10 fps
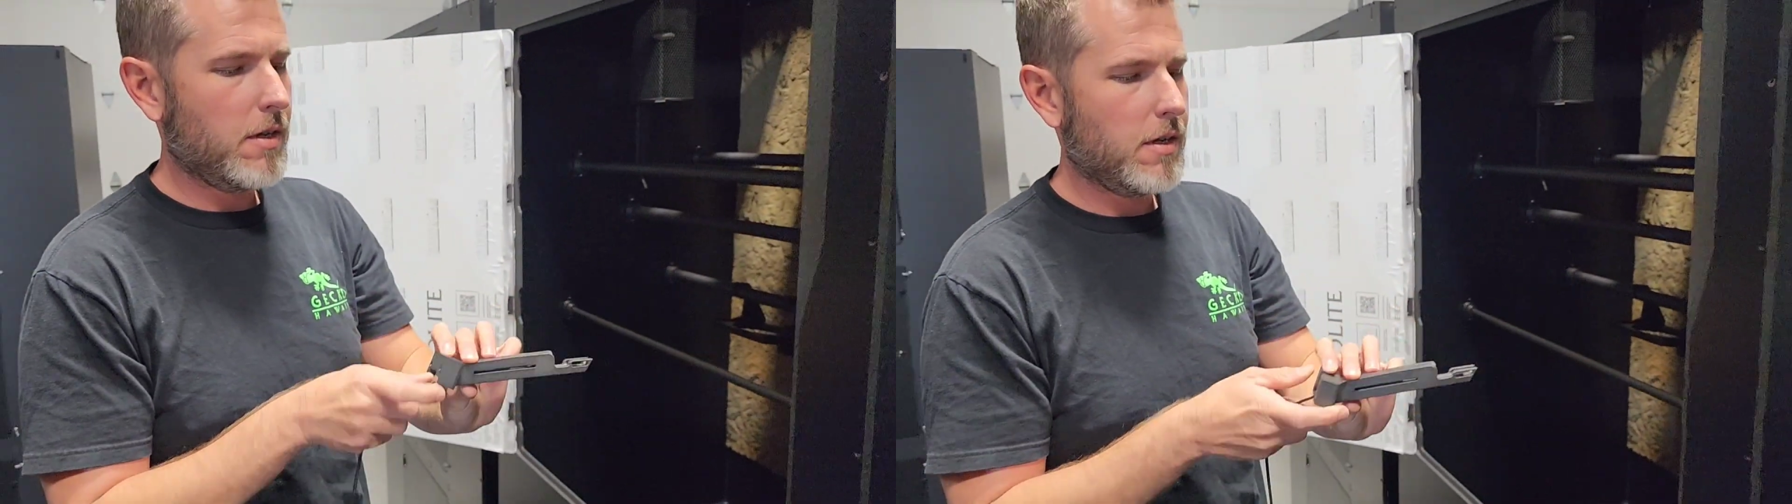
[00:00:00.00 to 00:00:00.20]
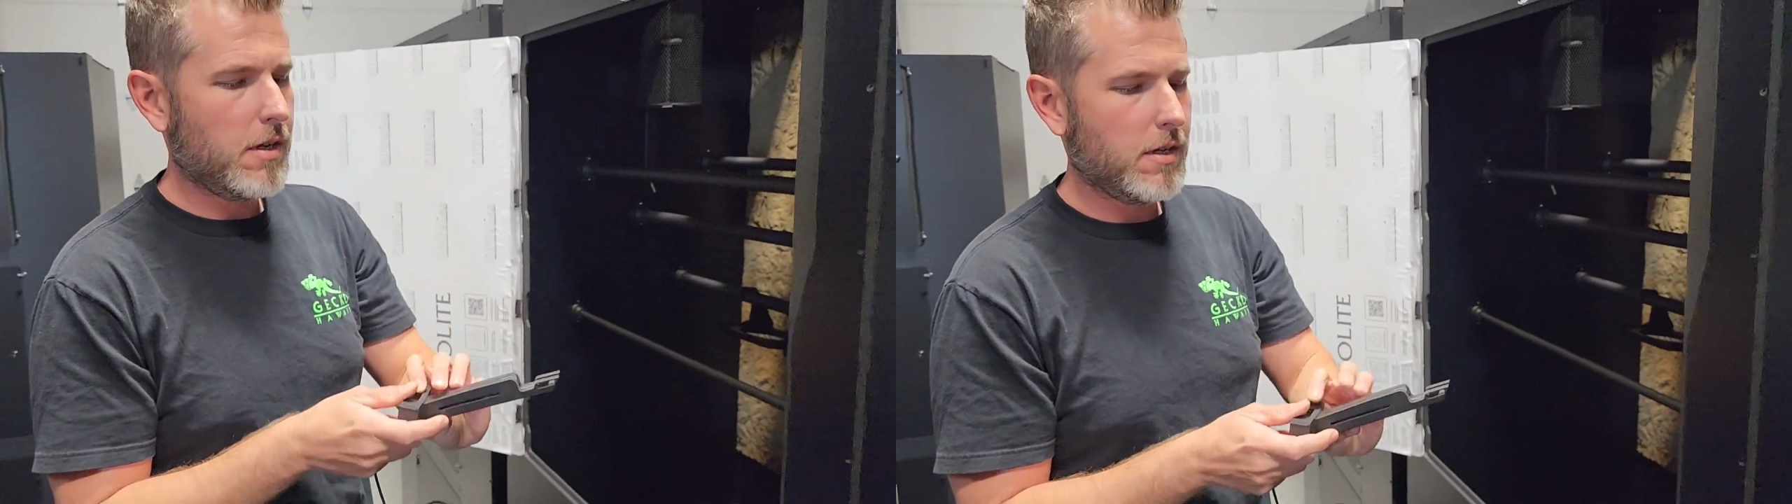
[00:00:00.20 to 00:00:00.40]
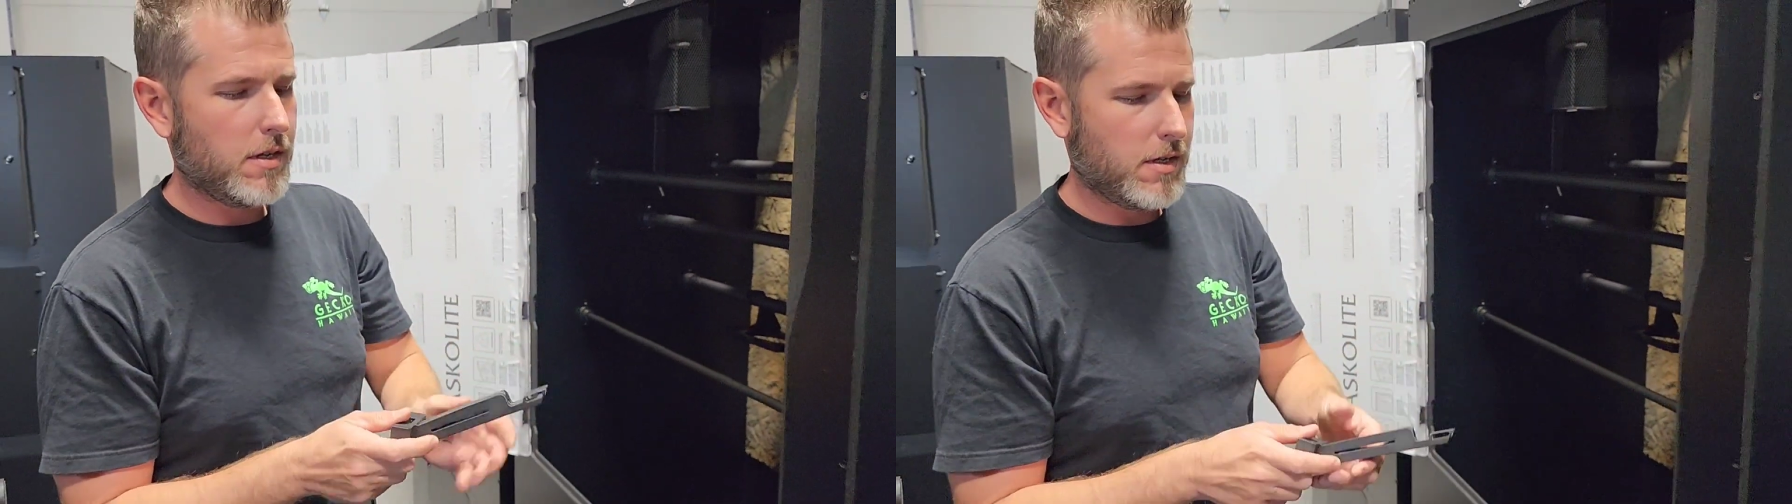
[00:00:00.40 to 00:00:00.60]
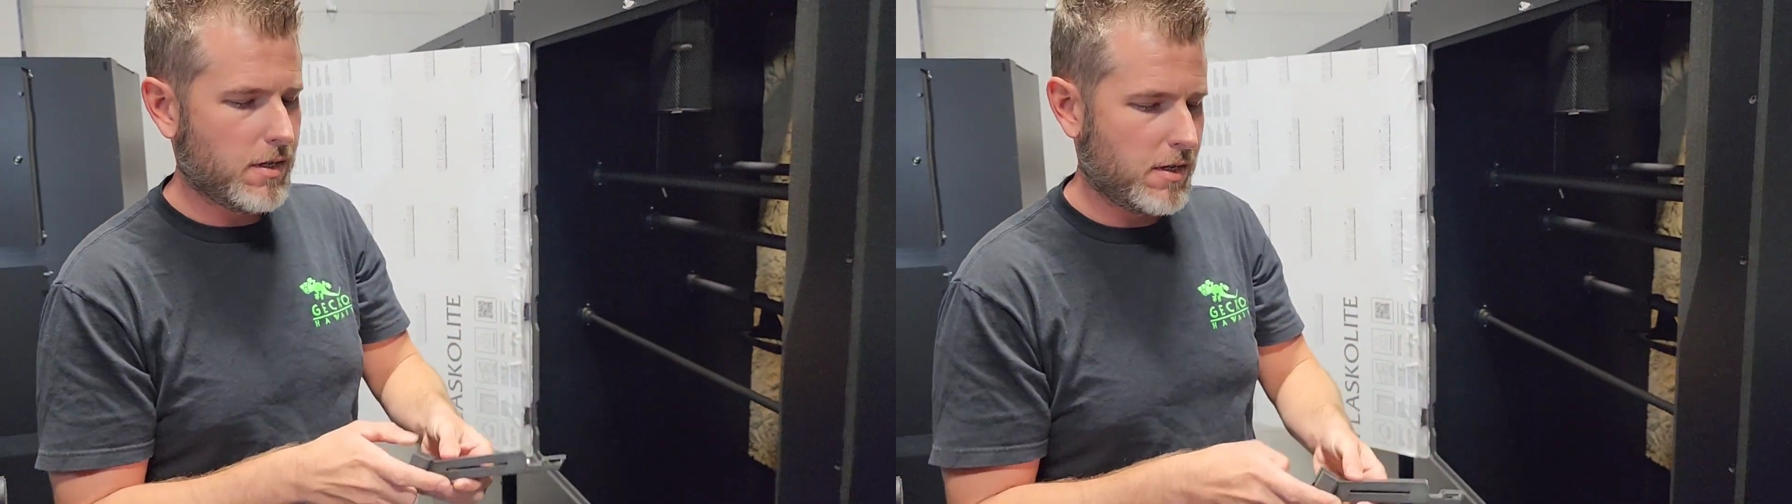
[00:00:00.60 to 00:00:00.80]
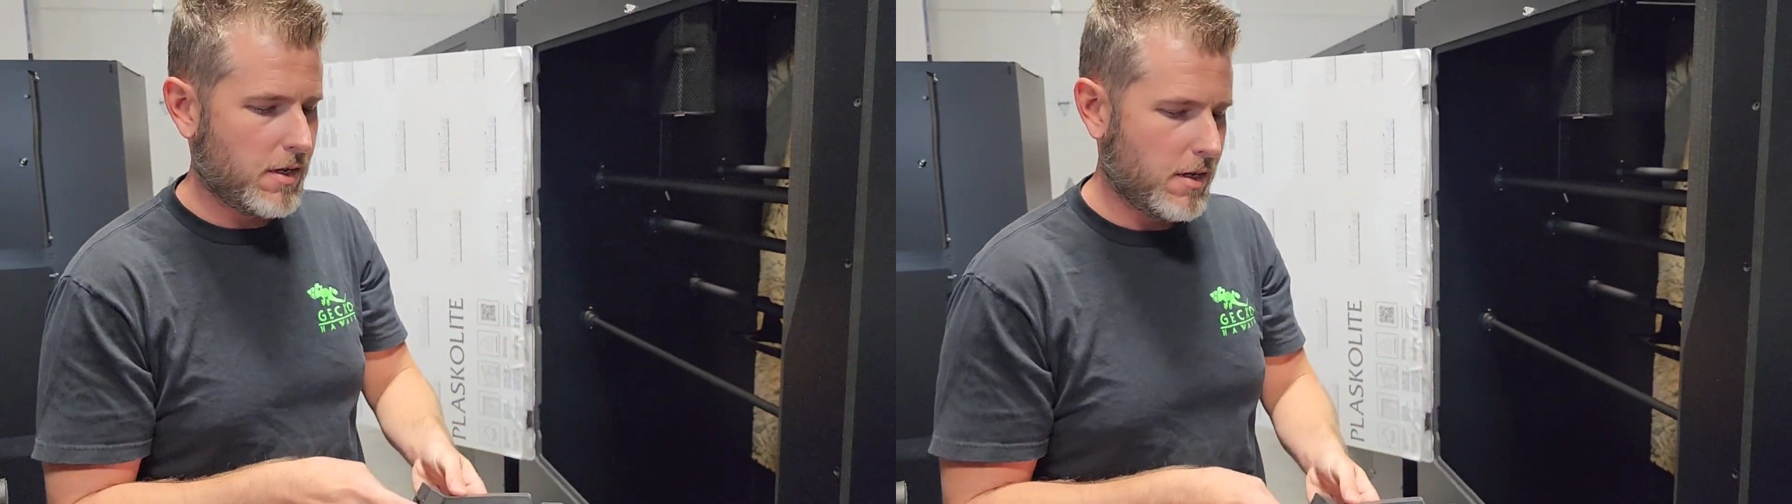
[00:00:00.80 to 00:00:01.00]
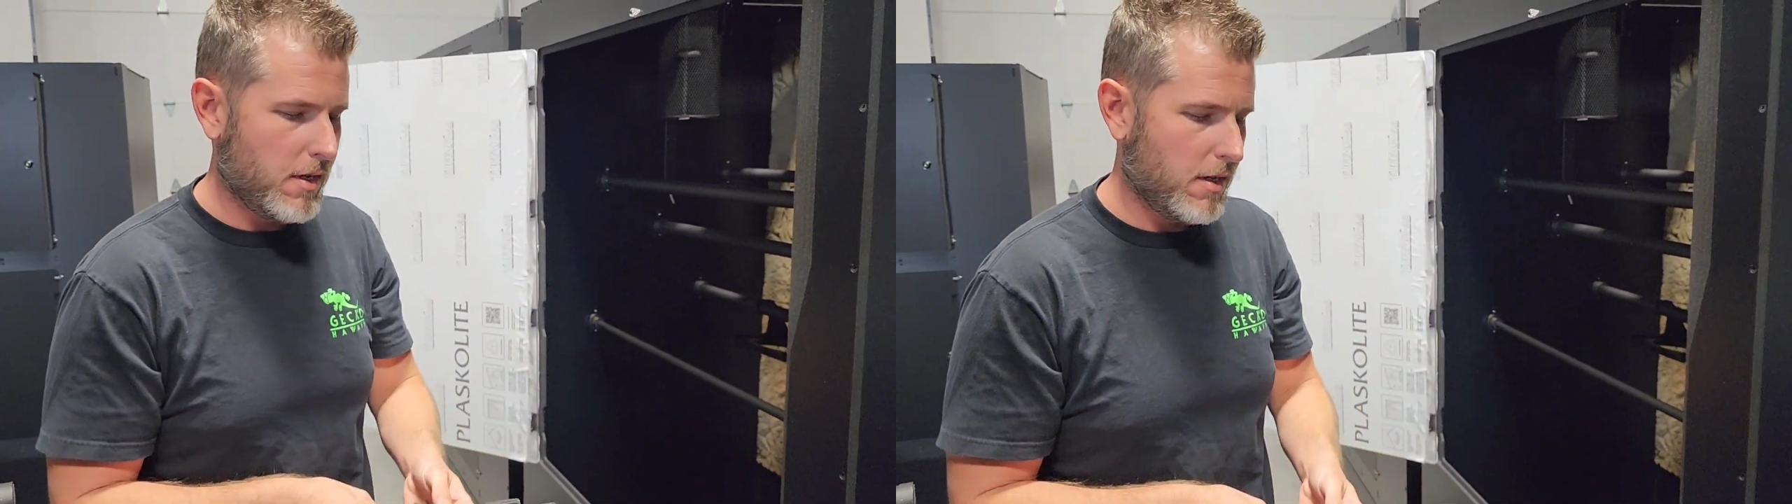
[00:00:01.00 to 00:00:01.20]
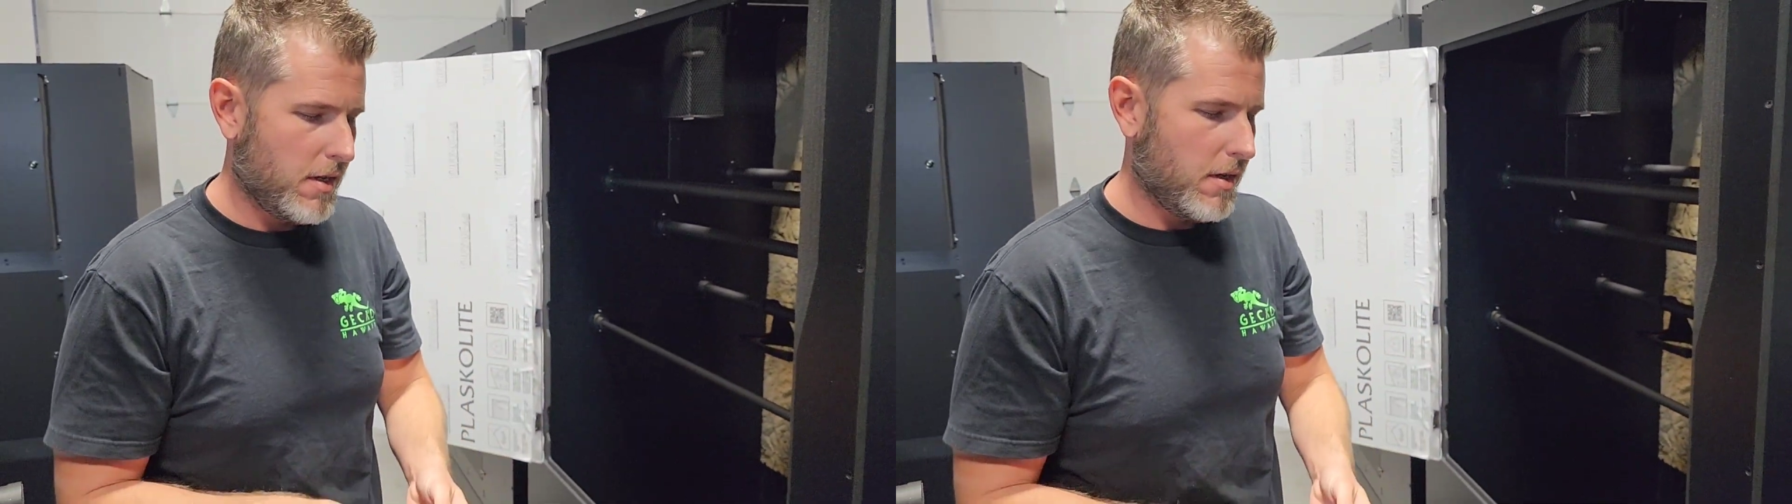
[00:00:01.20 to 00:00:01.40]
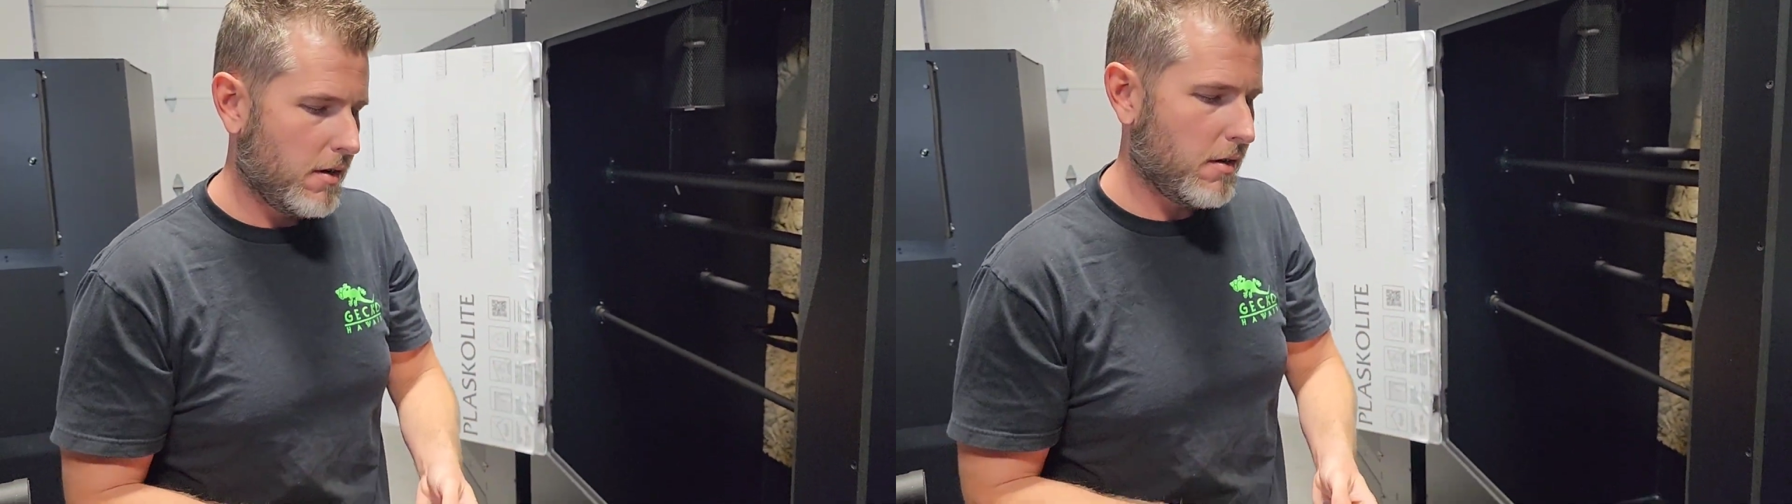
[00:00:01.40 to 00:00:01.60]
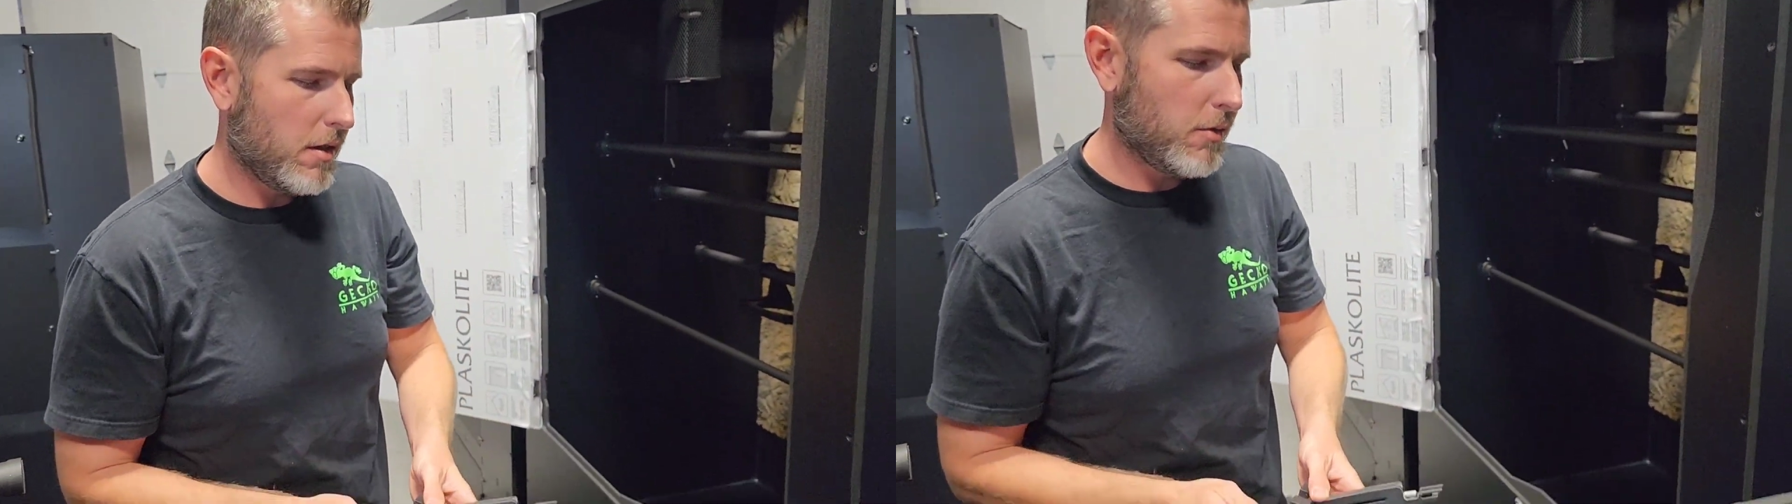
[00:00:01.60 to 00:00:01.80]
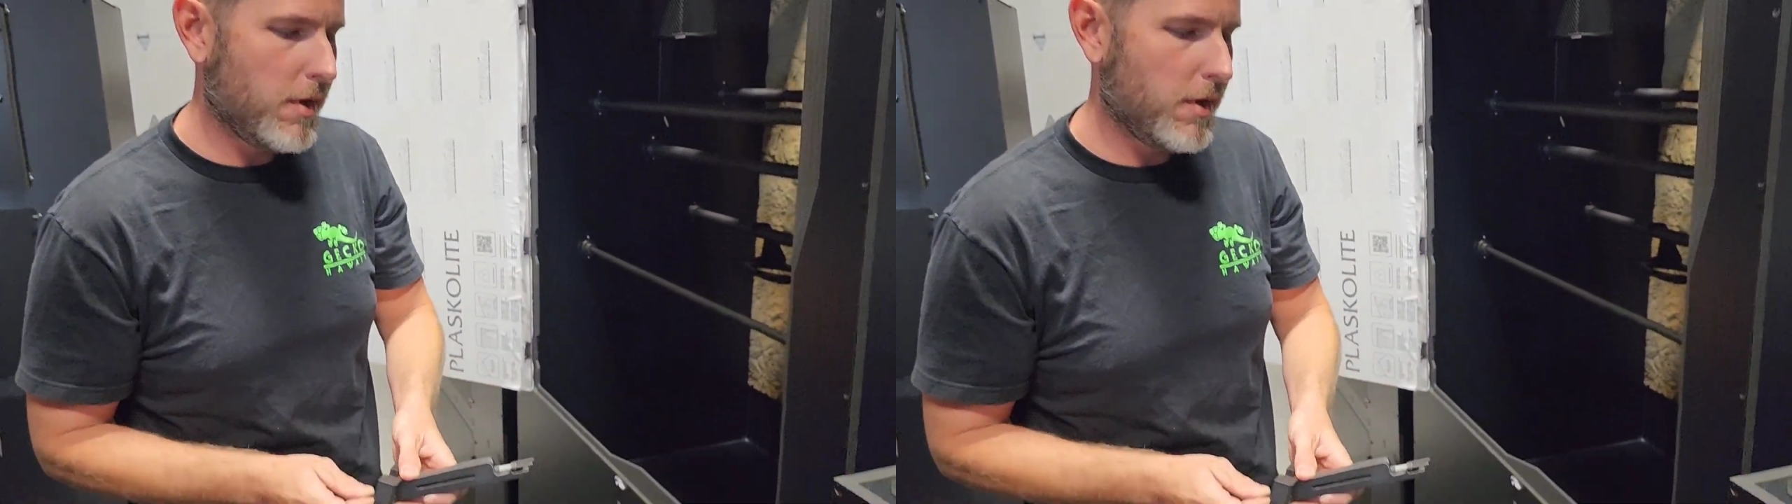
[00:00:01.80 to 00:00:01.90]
dun, all the way